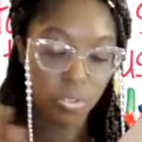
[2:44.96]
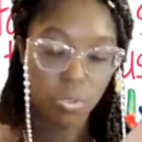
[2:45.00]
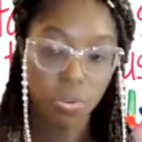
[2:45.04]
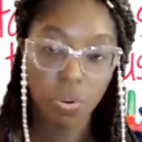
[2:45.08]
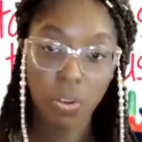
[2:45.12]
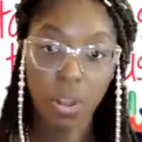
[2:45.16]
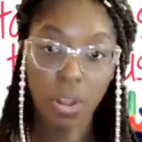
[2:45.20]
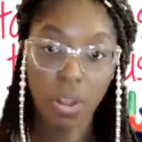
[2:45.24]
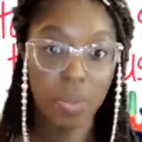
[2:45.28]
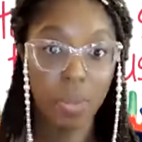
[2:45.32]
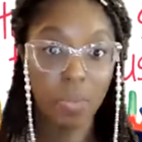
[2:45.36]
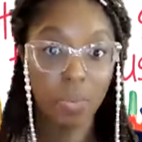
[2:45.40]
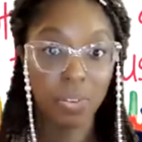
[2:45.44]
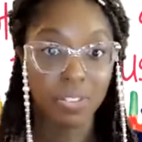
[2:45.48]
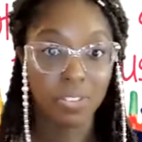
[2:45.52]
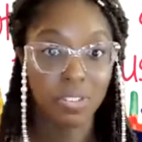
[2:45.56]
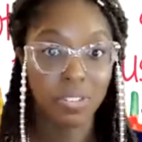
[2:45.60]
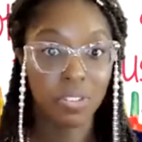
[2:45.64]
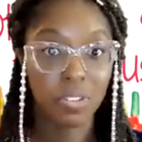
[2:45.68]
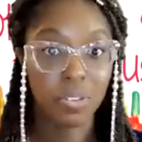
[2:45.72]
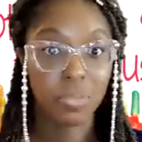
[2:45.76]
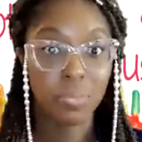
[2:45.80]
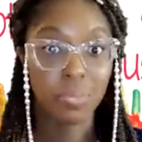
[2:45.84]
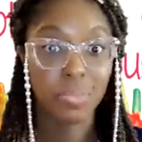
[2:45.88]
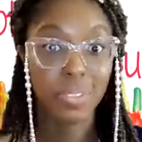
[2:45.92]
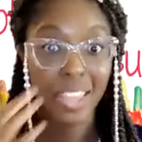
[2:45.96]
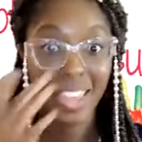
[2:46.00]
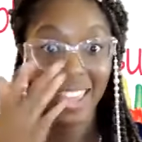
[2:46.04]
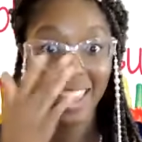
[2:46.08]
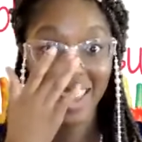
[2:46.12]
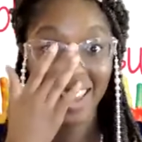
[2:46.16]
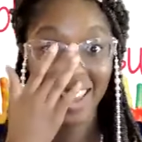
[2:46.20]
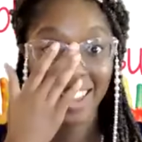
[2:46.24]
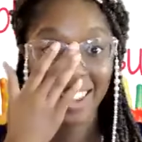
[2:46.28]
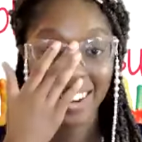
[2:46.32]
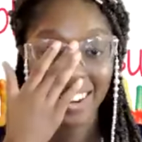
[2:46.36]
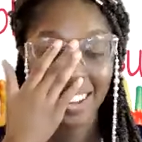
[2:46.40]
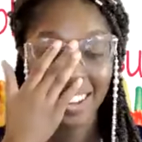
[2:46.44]
toilet paper tubes,
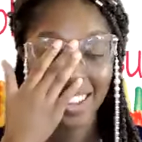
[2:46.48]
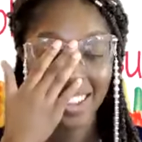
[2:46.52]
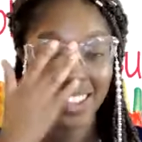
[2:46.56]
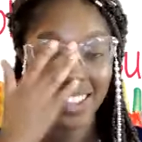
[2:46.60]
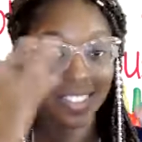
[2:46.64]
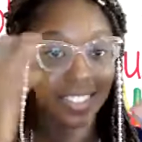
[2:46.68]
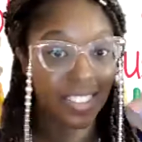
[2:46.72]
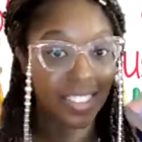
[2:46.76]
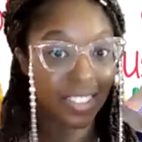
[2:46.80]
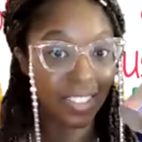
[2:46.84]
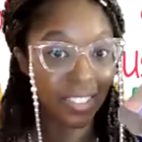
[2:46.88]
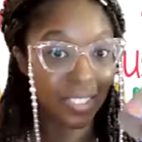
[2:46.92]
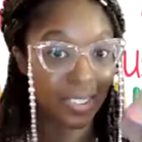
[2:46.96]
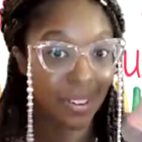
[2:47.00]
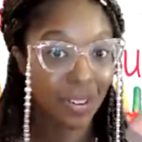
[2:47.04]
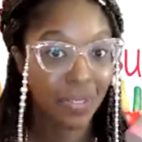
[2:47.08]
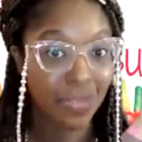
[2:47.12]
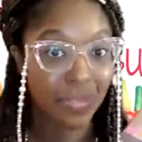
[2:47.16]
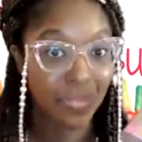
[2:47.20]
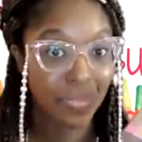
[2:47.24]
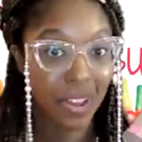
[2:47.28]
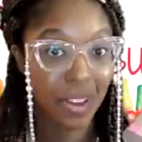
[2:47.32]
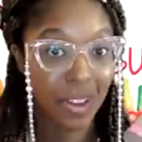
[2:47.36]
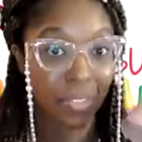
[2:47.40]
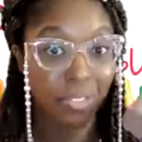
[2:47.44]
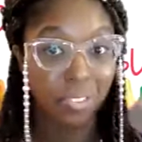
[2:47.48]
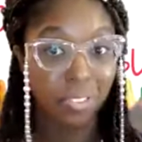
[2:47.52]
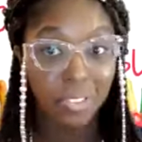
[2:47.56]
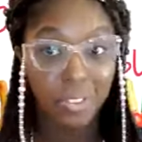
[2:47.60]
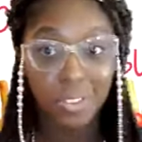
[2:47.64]
and it's so fun,